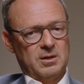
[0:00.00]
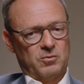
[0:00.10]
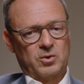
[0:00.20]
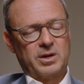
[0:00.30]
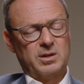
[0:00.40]

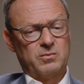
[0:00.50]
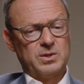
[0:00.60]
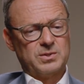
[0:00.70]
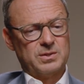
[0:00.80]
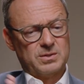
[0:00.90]
variety of
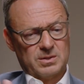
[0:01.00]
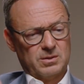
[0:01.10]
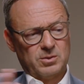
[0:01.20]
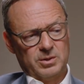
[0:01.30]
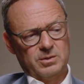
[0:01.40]
reasons,
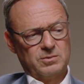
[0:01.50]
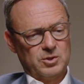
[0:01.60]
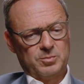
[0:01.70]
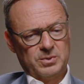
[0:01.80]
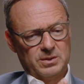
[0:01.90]
including
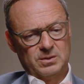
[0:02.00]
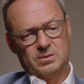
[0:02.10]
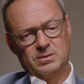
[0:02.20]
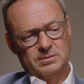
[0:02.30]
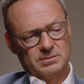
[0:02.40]

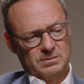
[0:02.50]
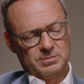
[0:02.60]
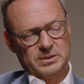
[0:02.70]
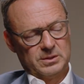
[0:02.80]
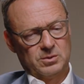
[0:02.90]
geopolitical and
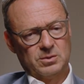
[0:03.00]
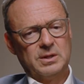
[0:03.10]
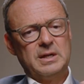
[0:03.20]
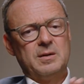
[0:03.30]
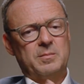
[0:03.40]
political,